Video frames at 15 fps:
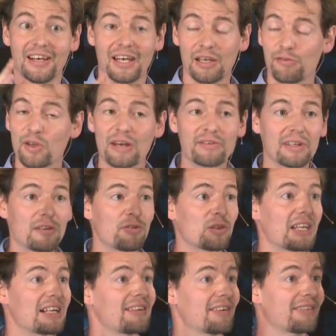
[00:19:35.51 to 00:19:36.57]
If you, have, if you
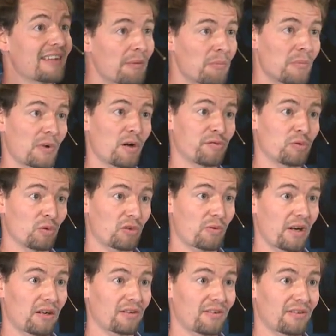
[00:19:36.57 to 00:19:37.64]
take the sum of two
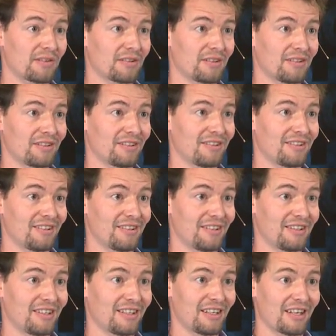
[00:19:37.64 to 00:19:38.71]
squares
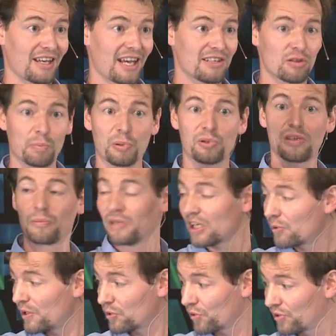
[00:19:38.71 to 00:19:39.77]
and you put them
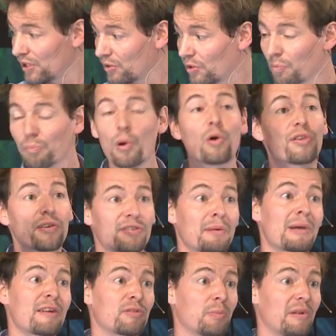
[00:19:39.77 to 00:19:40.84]
equal to 0, both of them
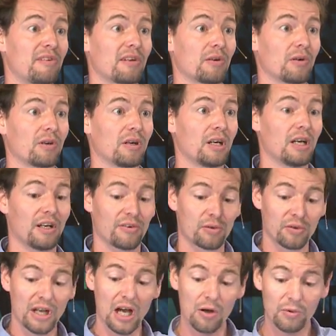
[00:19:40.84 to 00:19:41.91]
have to be 0. So
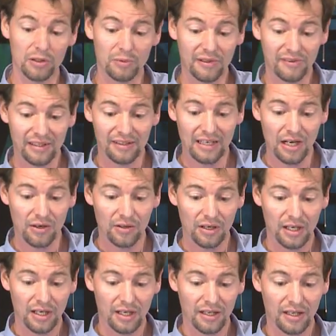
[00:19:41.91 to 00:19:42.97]
now what we see now
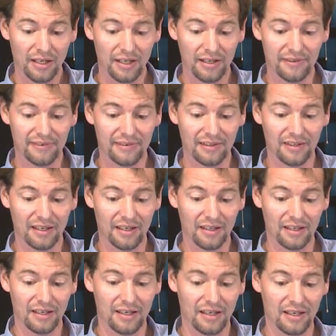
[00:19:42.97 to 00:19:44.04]
is, the,
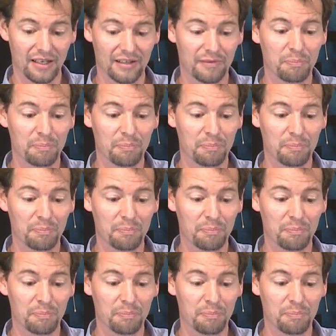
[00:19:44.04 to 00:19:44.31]
is